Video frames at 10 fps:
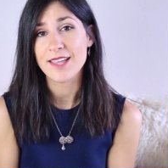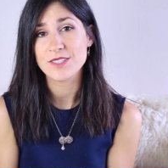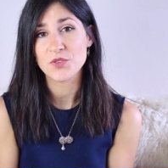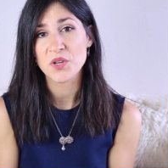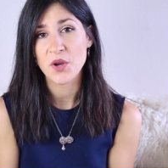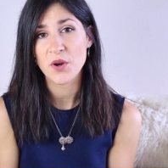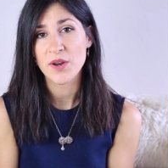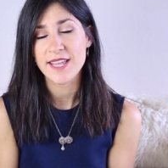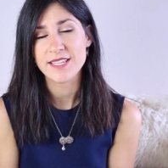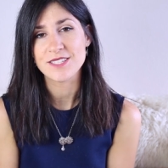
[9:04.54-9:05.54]
as you
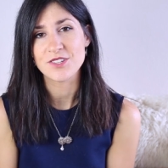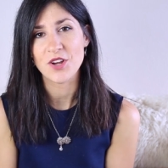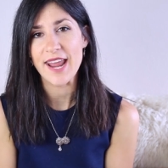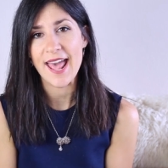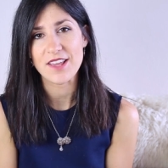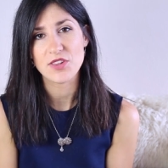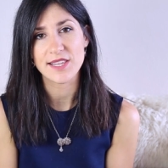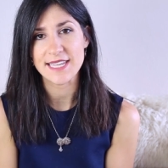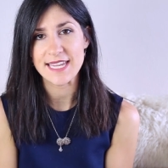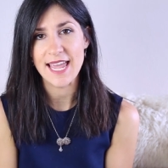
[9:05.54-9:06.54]
know, it's not
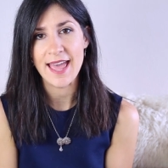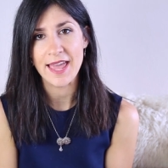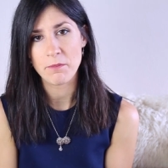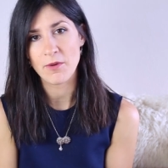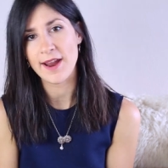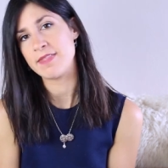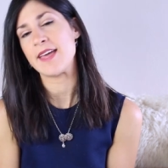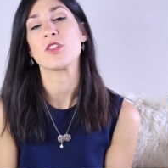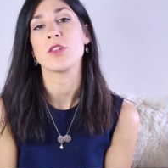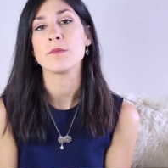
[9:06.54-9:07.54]
actually a brand
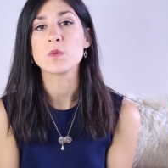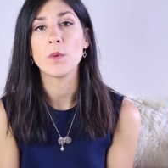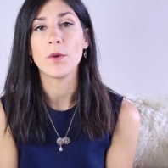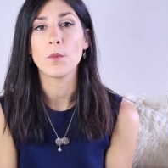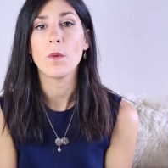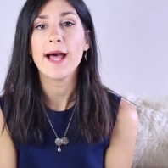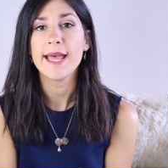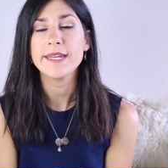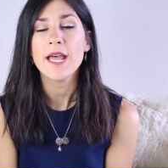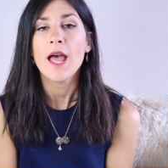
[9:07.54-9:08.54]
that ships
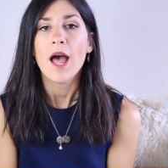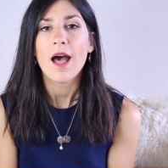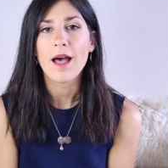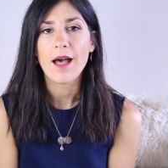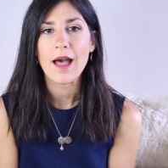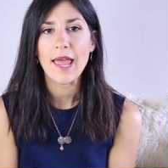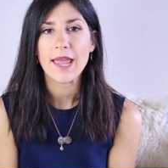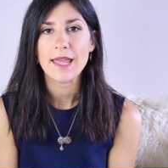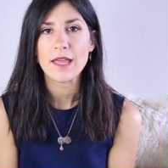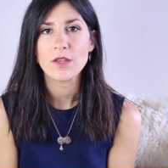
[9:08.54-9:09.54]
worldwide.
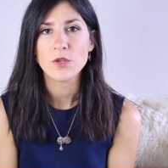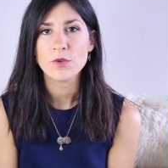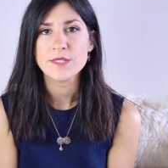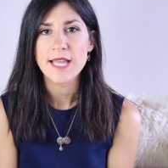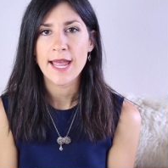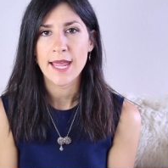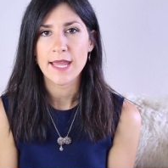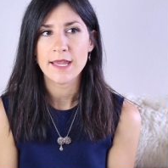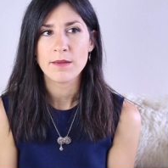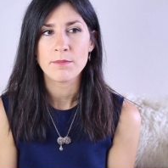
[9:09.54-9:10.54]
I use
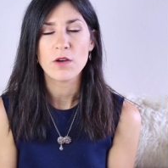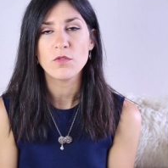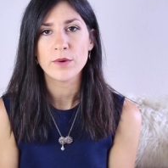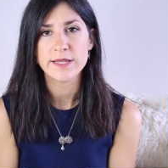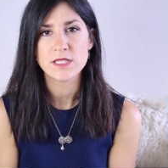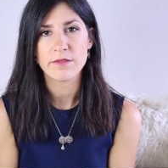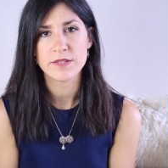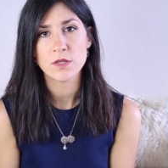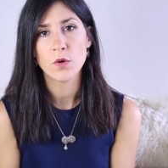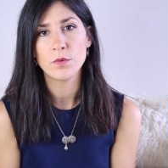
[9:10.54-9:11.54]
a mail forwarding
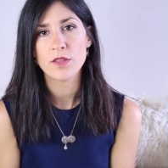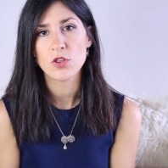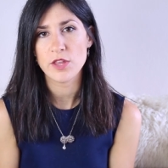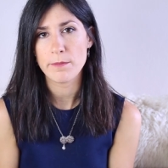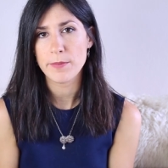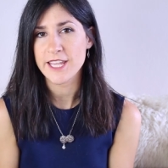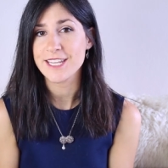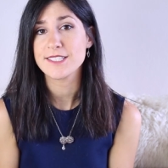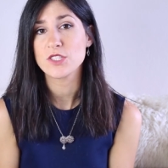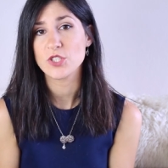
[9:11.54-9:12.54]
service called Ship
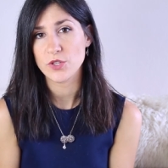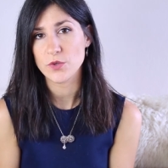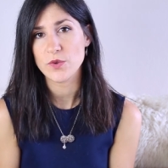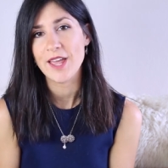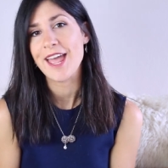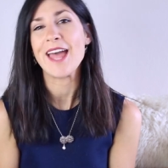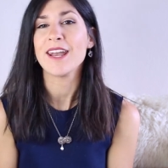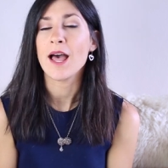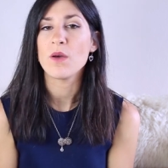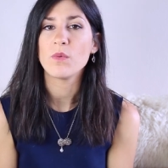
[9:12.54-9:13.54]
It Too
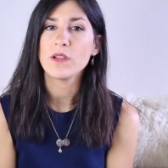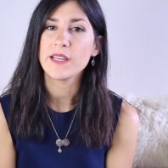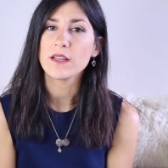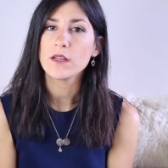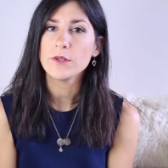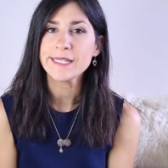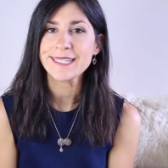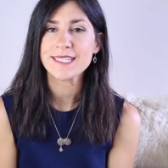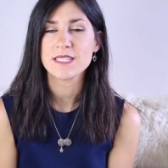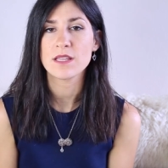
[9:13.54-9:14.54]
and I will include
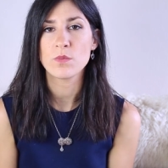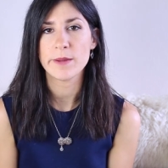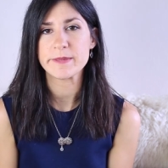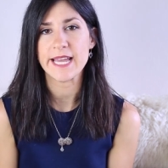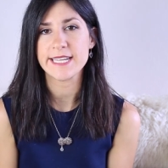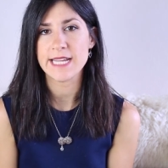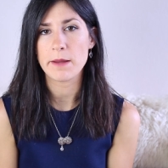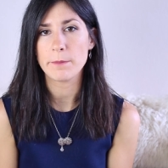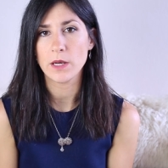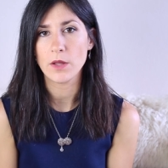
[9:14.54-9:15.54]
links to the website
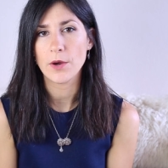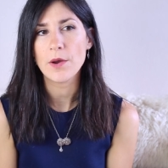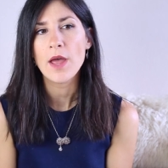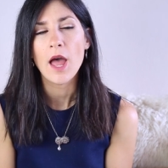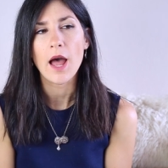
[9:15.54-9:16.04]
down below.